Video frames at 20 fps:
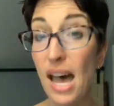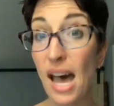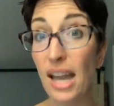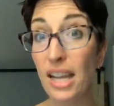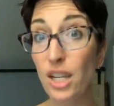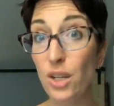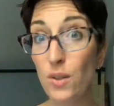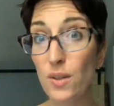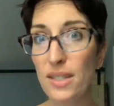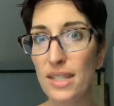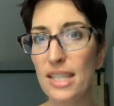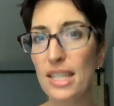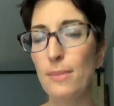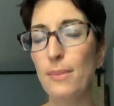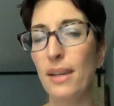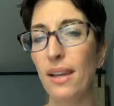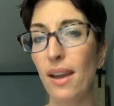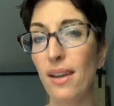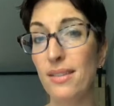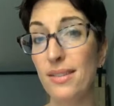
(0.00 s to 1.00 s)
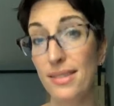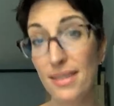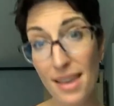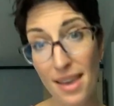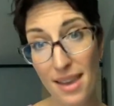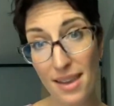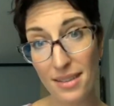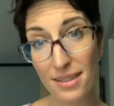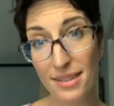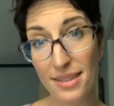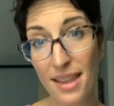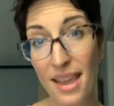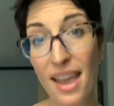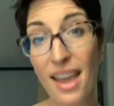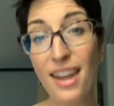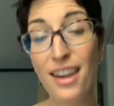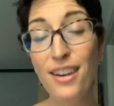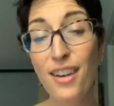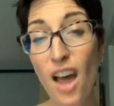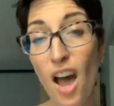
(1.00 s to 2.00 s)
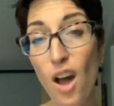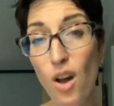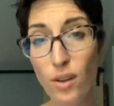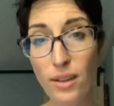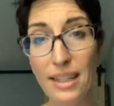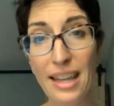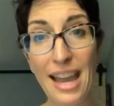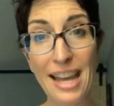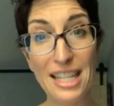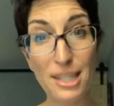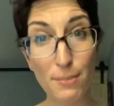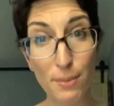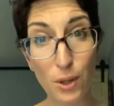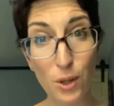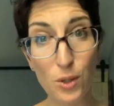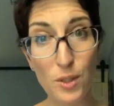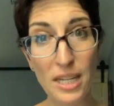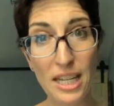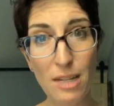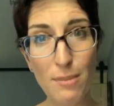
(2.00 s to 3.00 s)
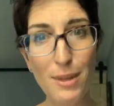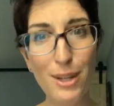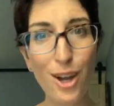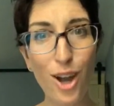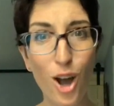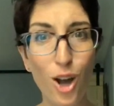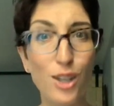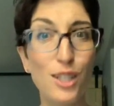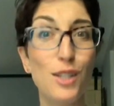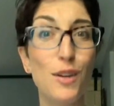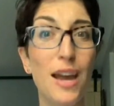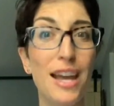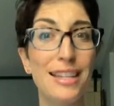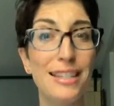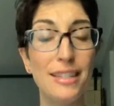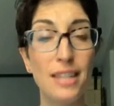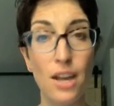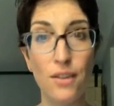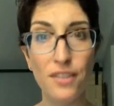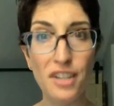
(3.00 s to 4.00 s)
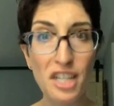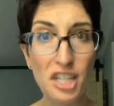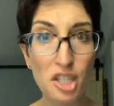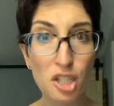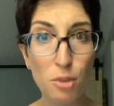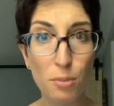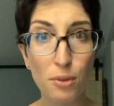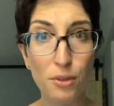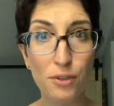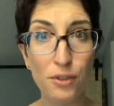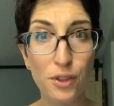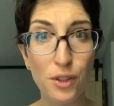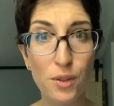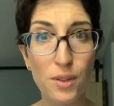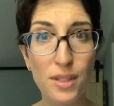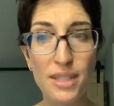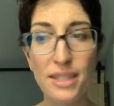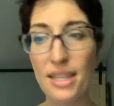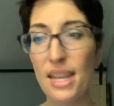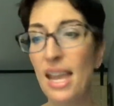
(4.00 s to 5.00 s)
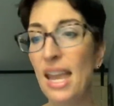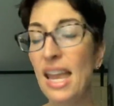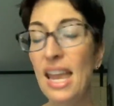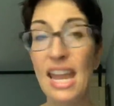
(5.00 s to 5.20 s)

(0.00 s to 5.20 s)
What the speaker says: I use this because this not only has protein, but it also has 70 superfoods.